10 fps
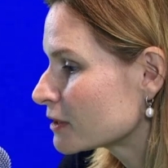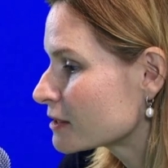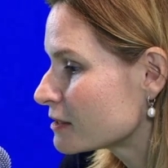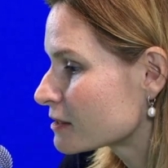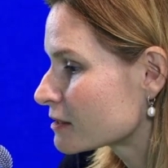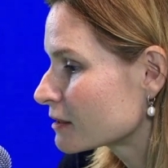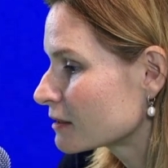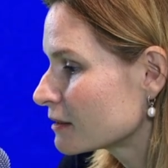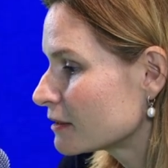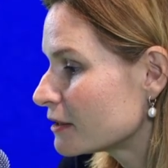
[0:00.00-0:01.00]
exist,
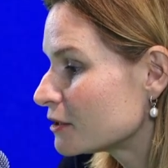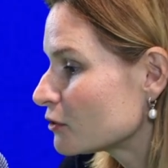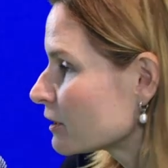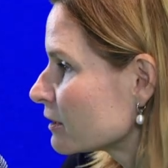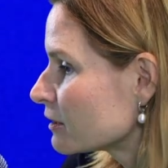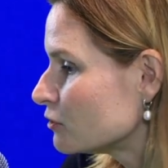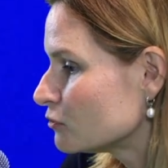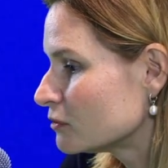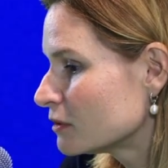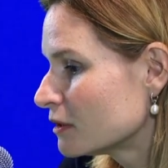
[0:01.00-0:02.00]
that they are not like you,